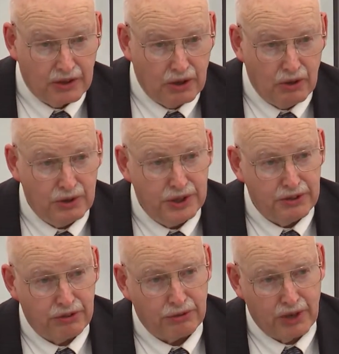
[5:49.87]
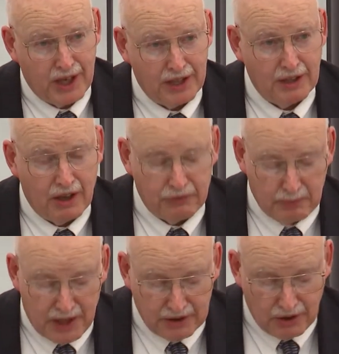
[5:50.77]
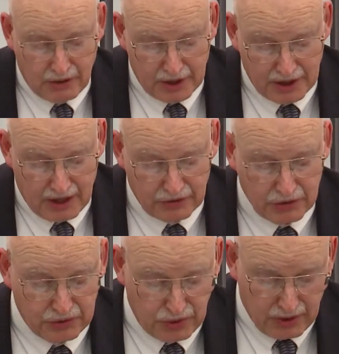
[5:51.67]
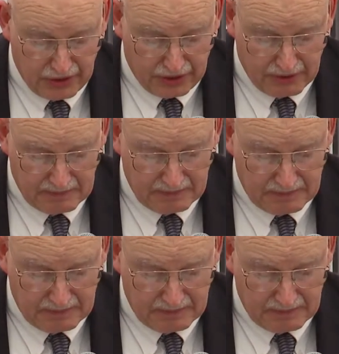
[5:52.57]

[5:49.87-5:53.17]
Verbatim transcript: the golden thread of men going ever forth.